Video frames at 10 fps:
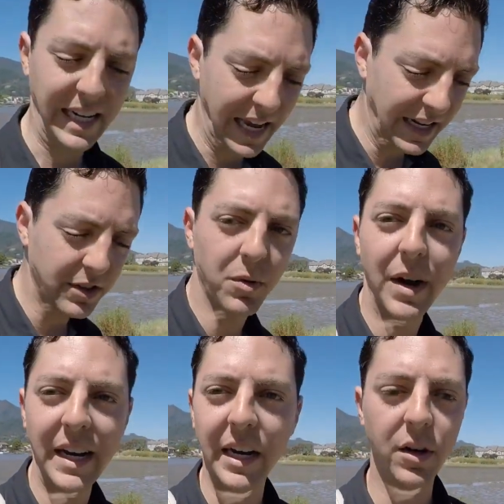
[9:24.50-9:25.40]
and getting to the
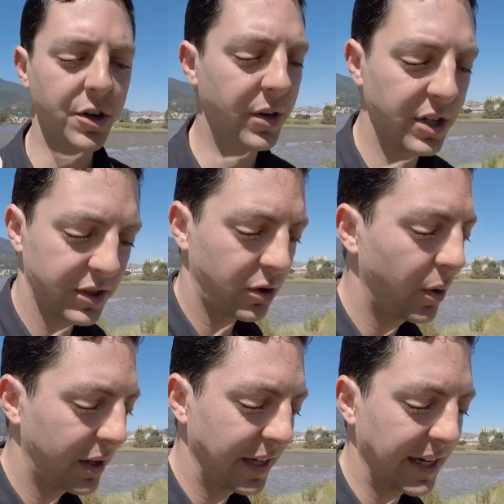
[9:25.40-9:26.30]
right gear, you can just
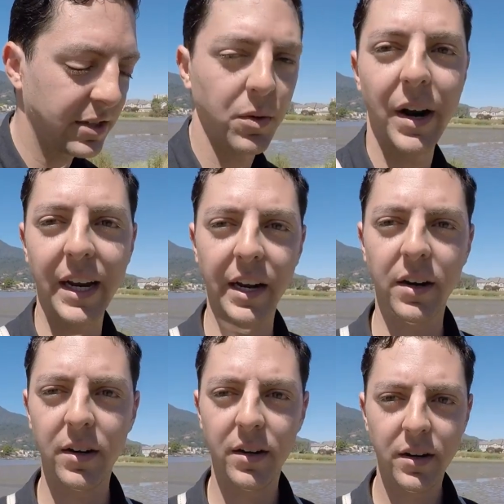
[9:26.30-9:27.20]
quickly get to the right
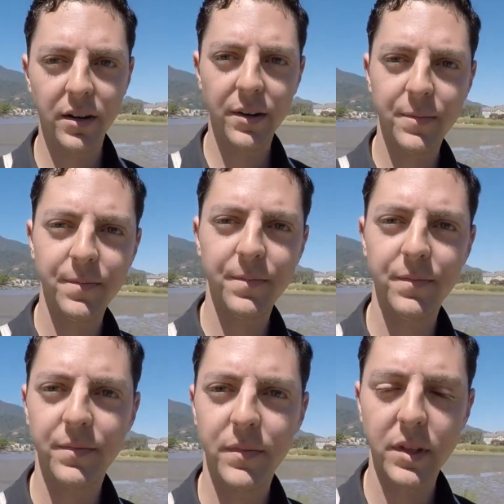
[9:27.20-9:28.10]
gear. And does it shift right
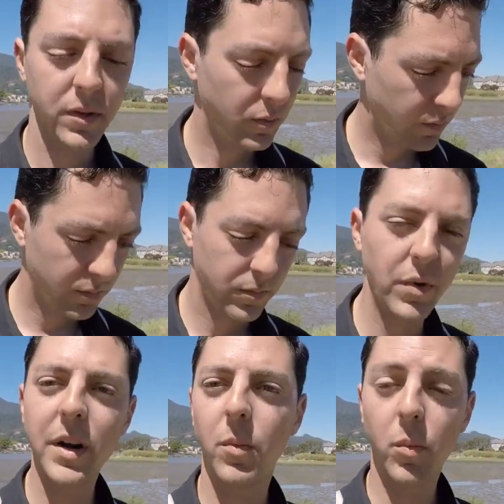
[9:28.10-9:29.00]
away in that case?
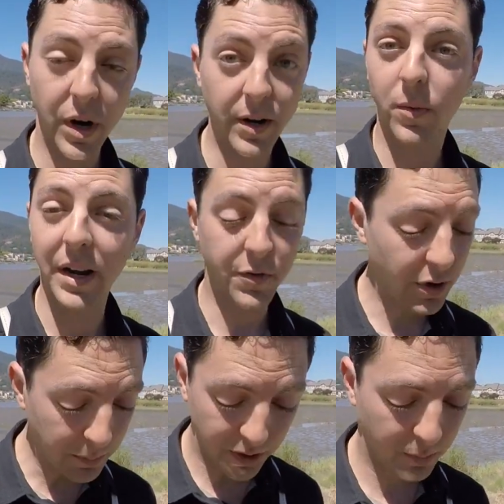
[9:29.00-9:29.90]
Right, right away. If
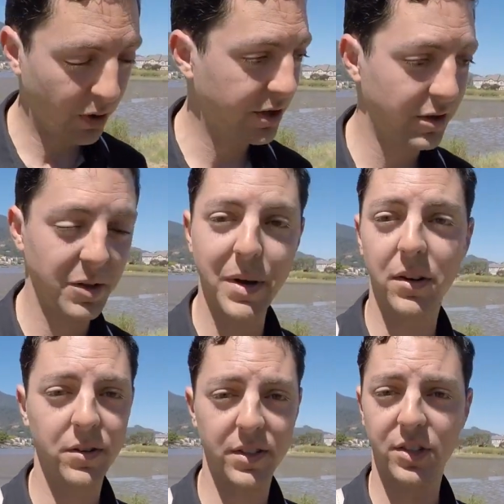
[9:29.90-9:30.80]
you're not putting pressure on the
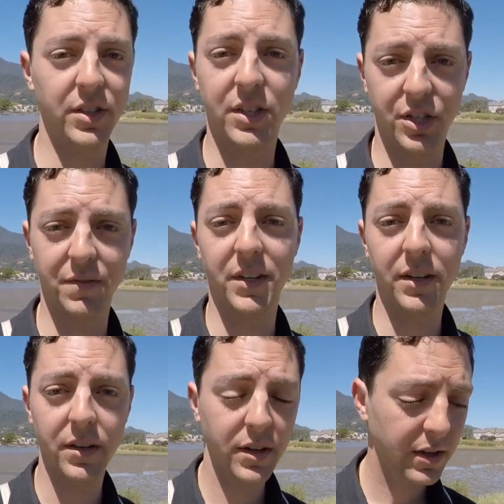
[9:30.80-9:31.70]
pedals, it's it's
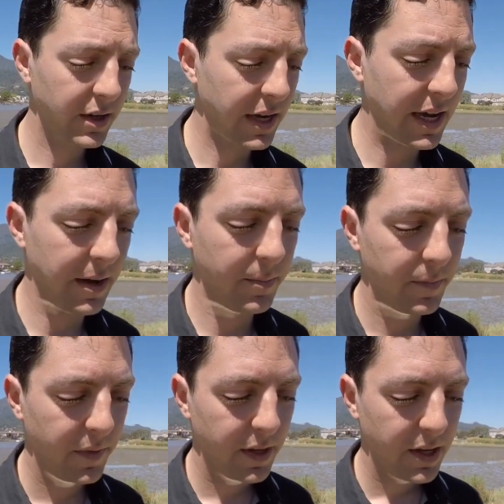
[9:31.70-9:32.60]
shifted. Okay.
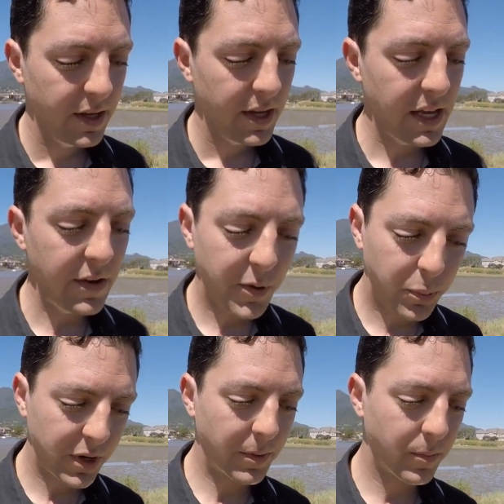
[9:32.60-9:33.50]
Um, if you're
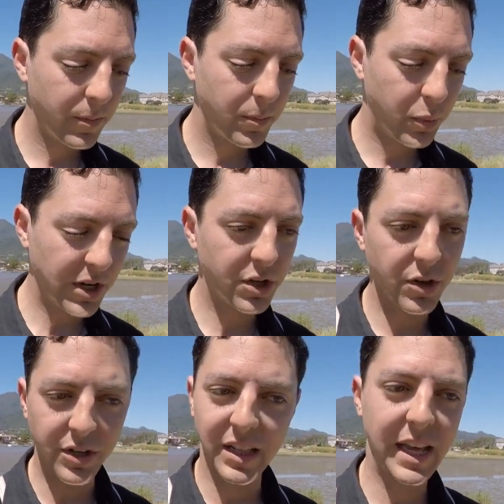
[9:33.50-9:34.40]
putting pressure,
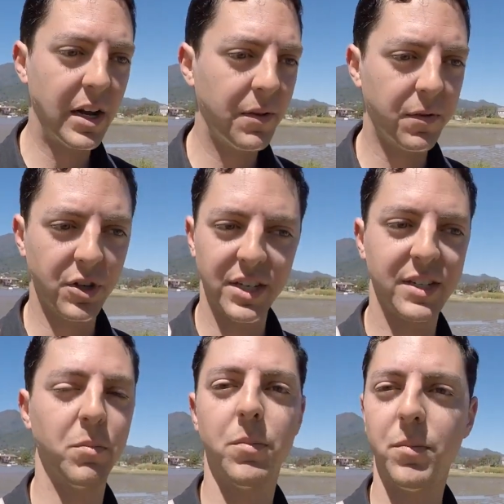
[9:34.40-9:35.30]
you'd let off for
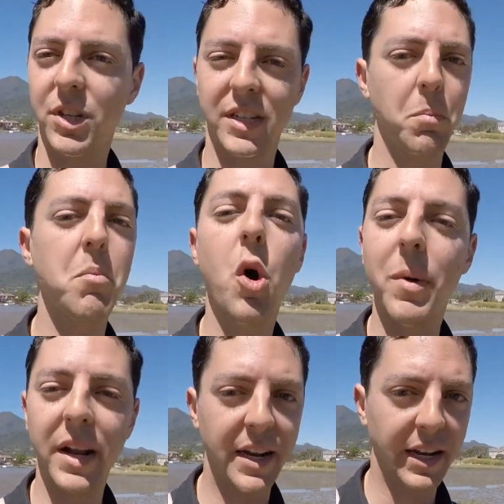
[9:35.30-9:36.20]
just a just a
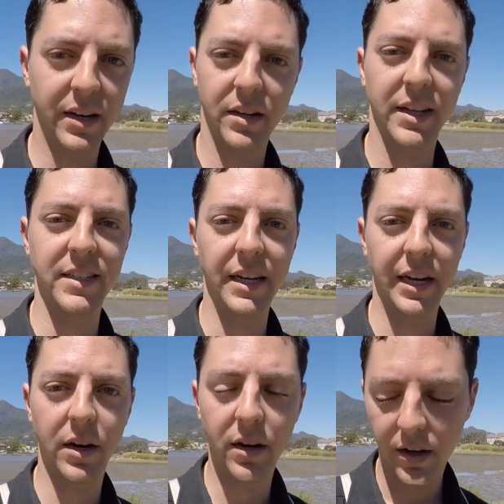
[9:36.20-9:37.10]
moment and it clicks into
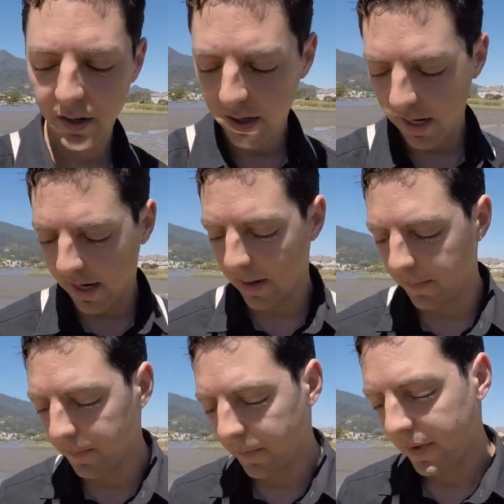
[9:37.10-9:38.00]
gear. Okay.
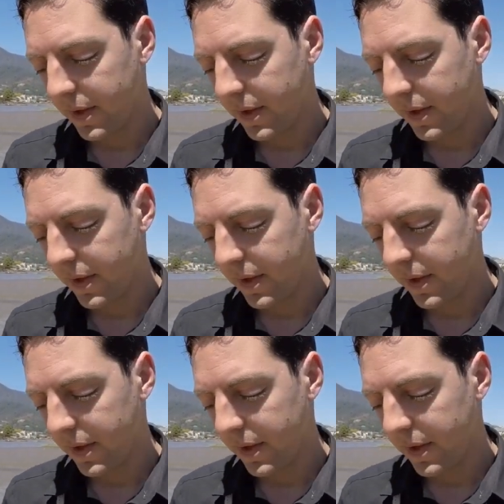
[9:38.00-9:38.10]
Um,